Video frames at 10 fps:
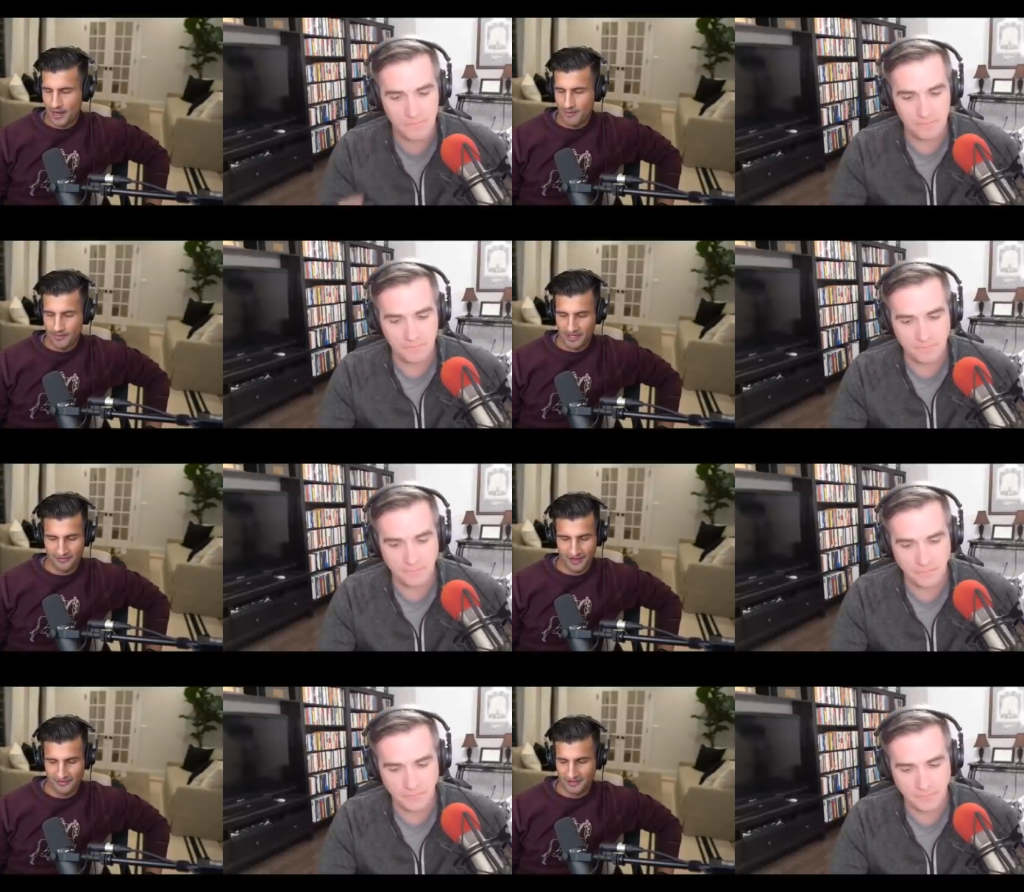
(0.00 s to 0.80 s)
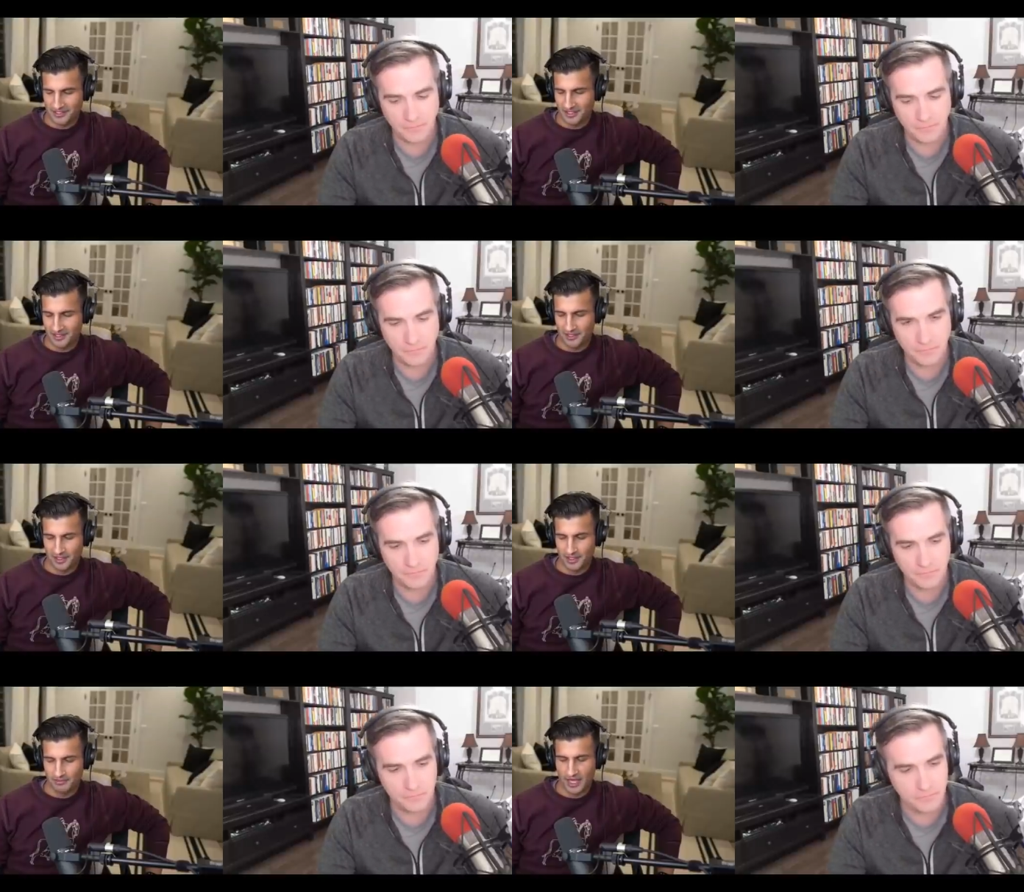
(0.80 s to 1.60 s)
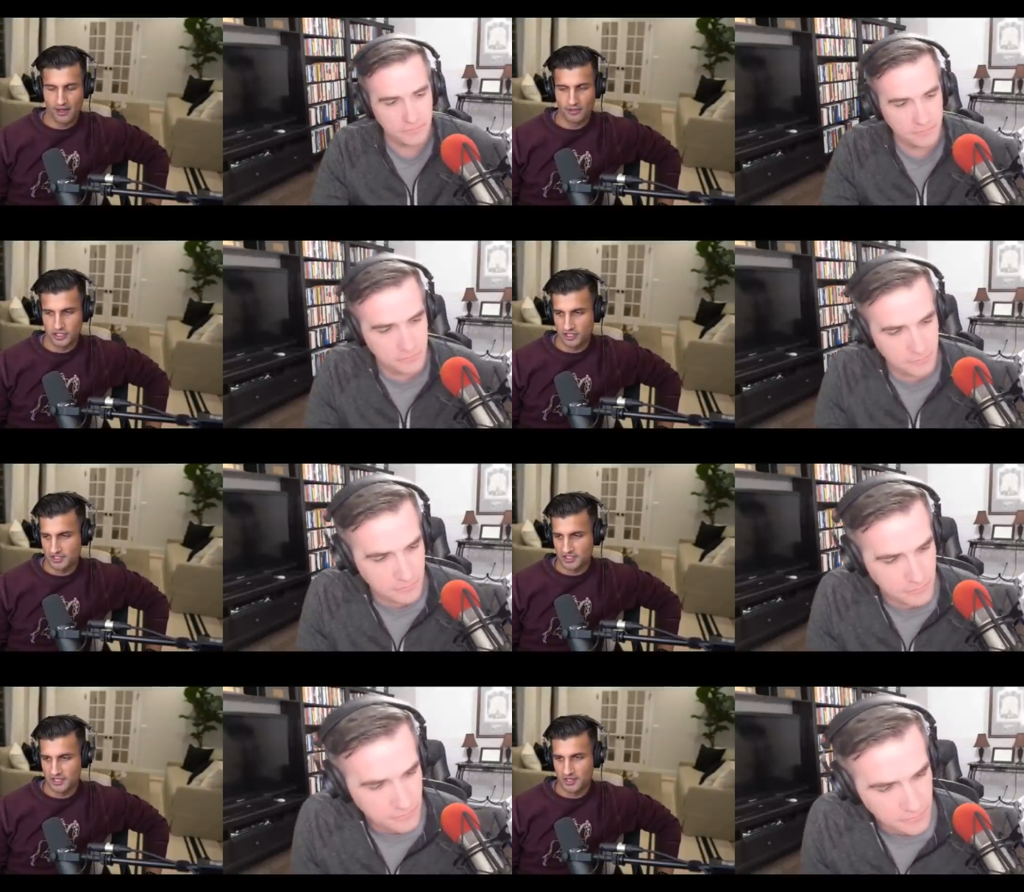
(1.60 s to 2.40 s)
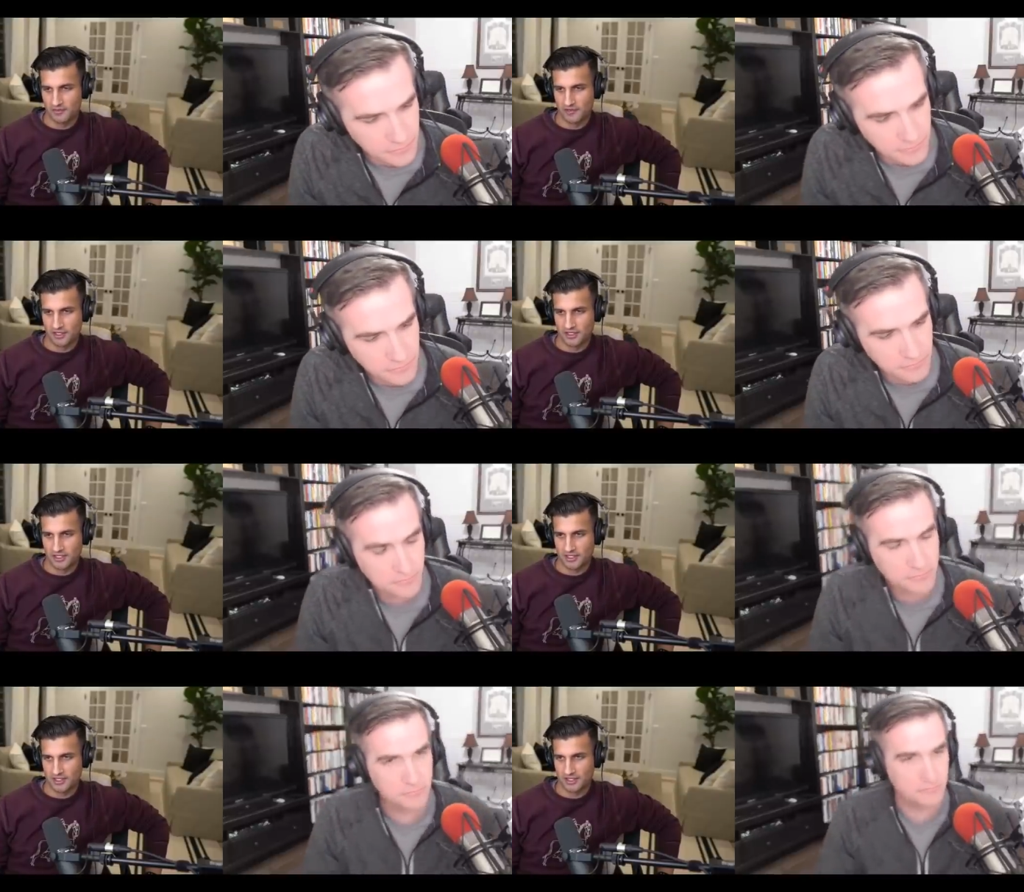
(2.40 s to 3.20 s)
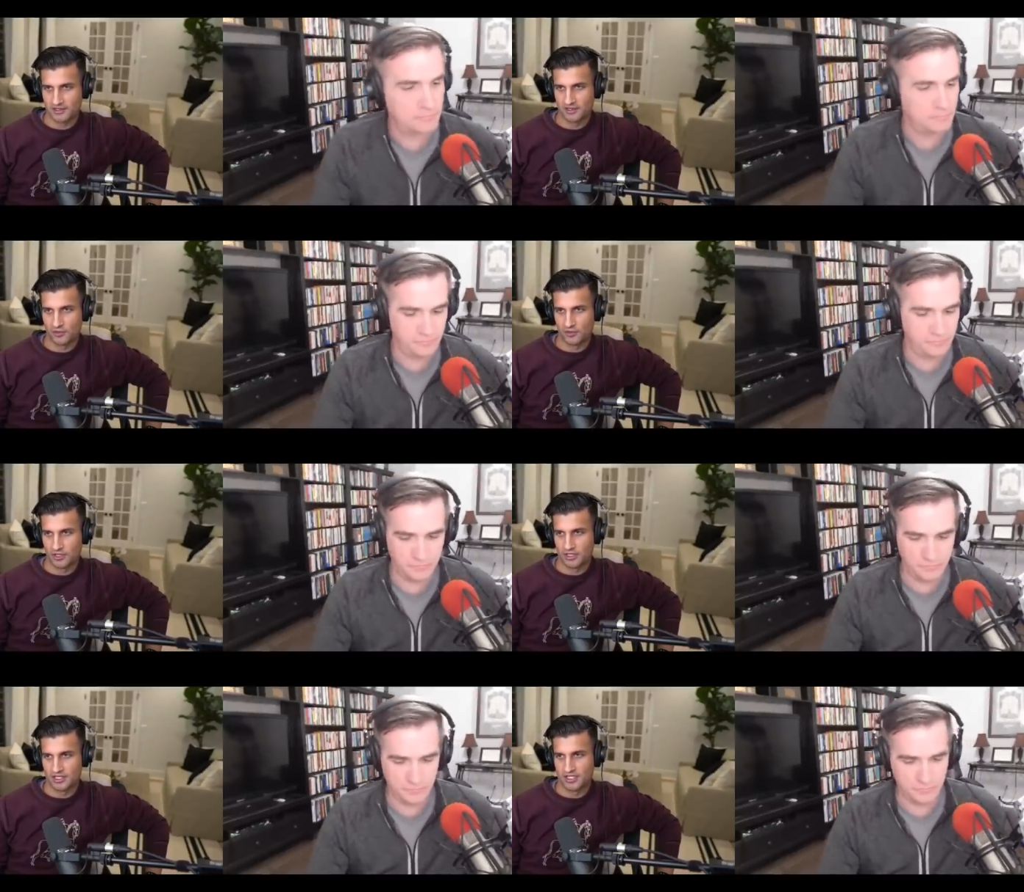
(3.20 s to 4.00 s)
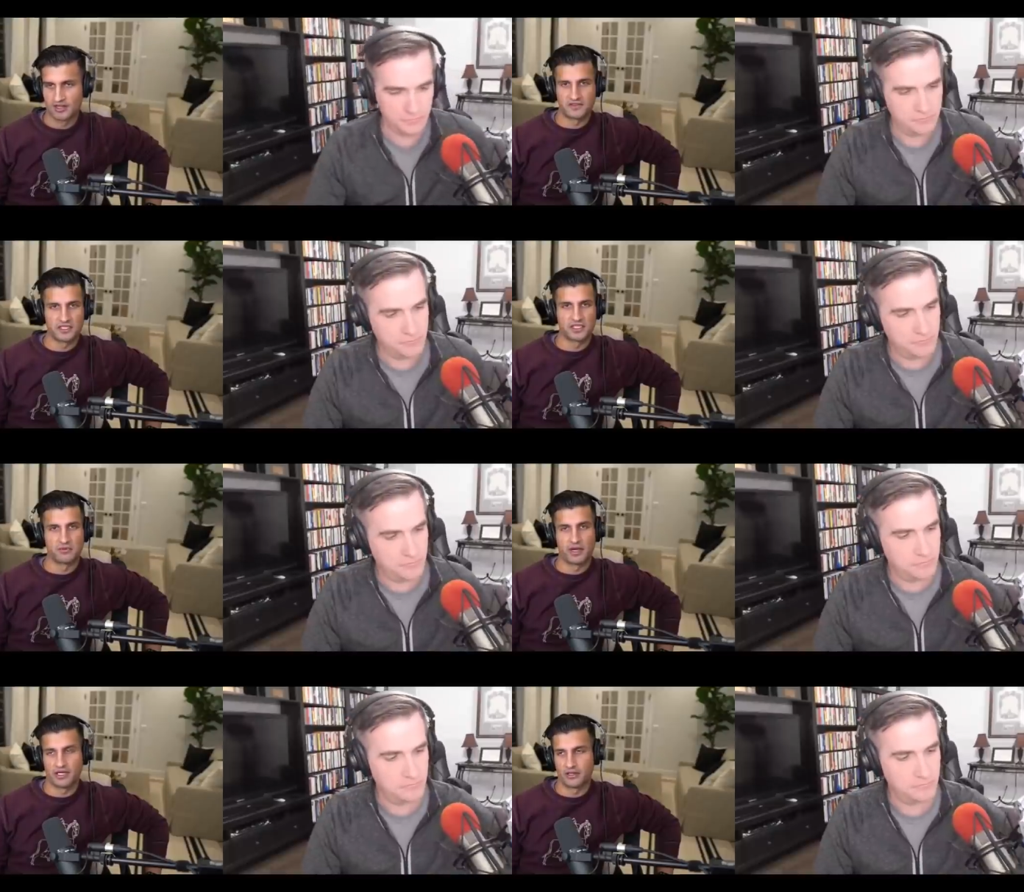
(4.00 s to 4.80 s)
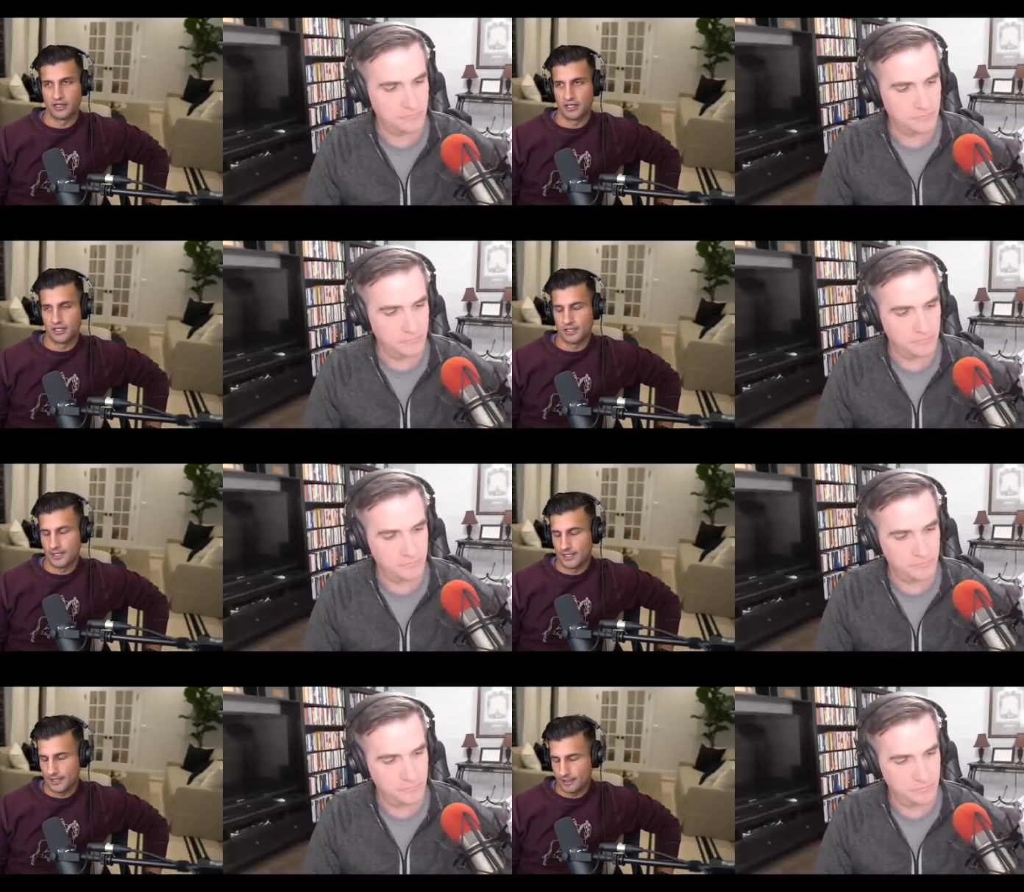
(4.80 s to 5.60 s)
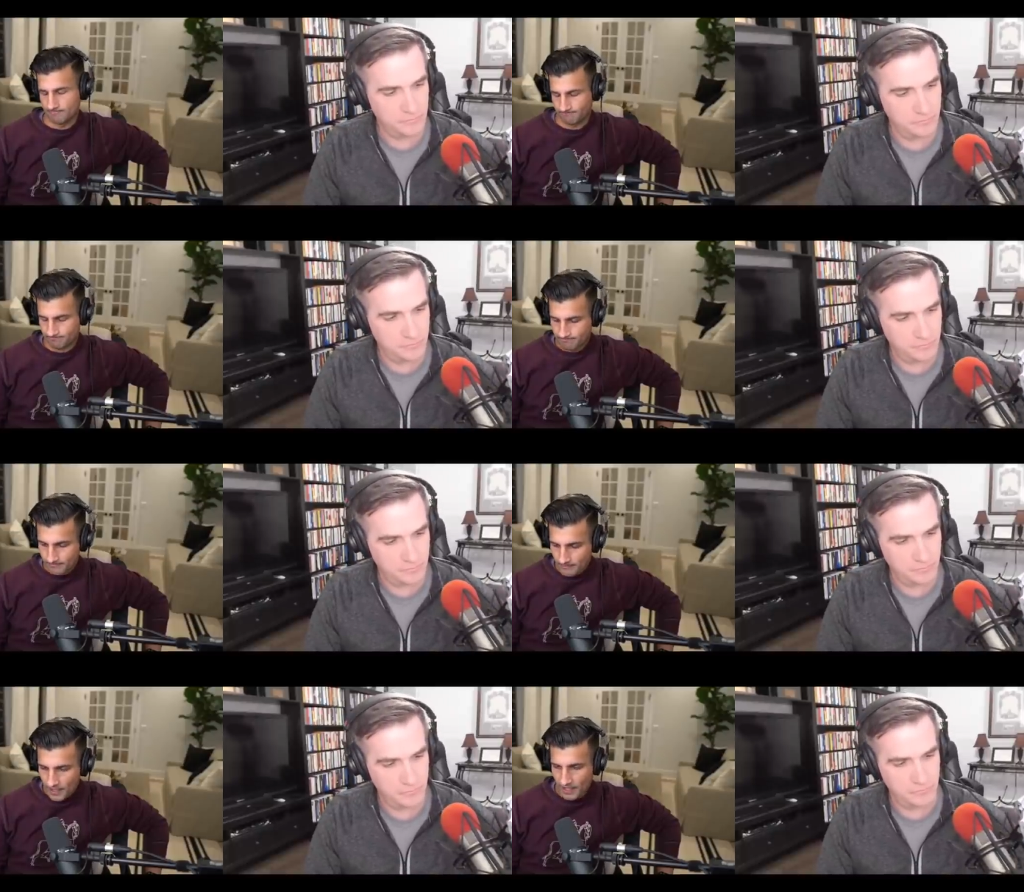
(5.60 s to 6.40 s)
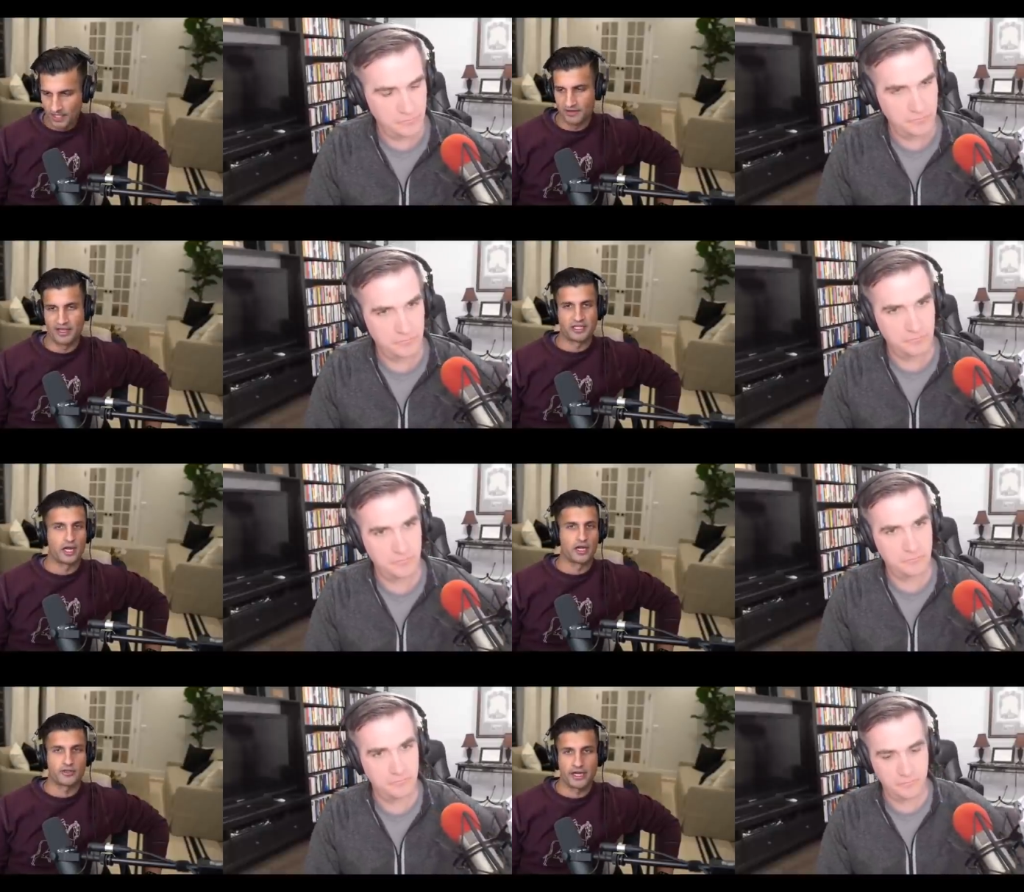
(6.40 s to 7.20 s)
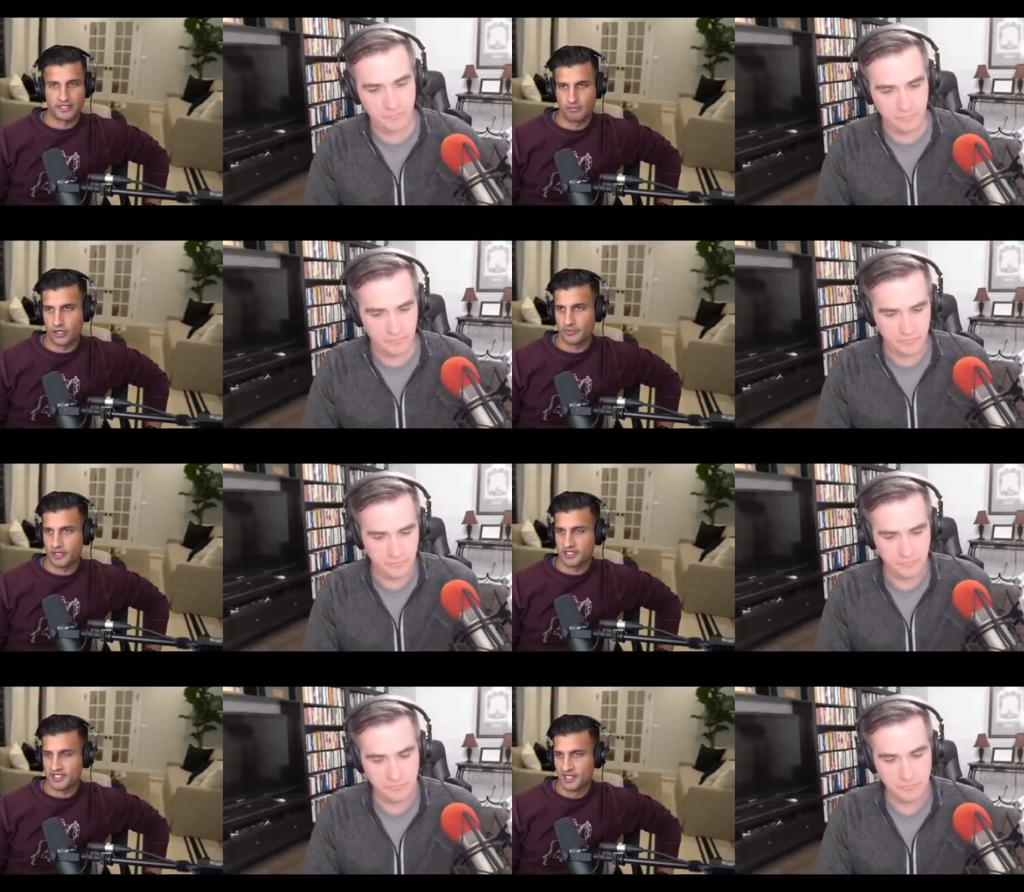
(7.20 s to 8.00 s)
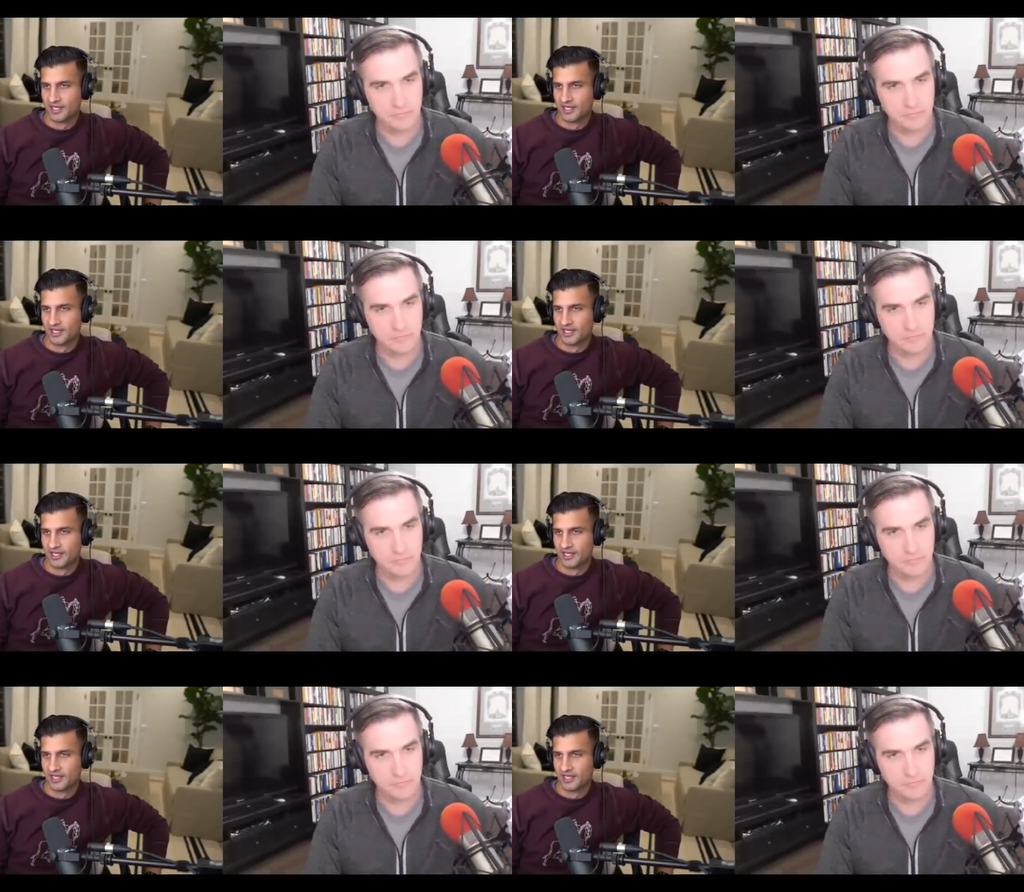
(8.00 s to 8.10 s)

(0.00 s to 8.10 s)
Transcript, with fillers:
Speaker 1: I'm a big fan of this thing. Um, Kalshi is the name of it. It's like the only CFTC regulated um, uh, event contract marketplace.